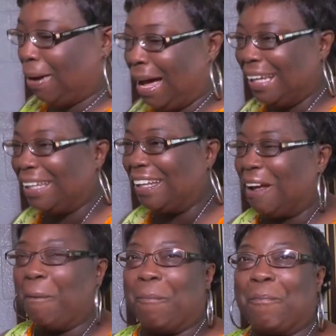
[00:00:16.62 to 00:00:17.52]
What?
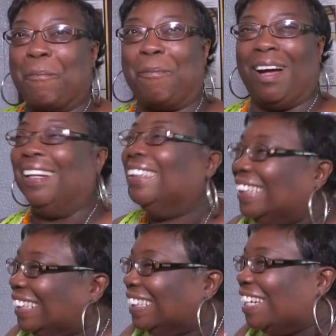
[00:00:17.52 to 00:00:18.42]

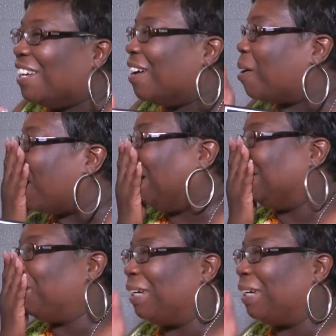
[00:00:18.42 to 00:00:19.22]
yes, you are.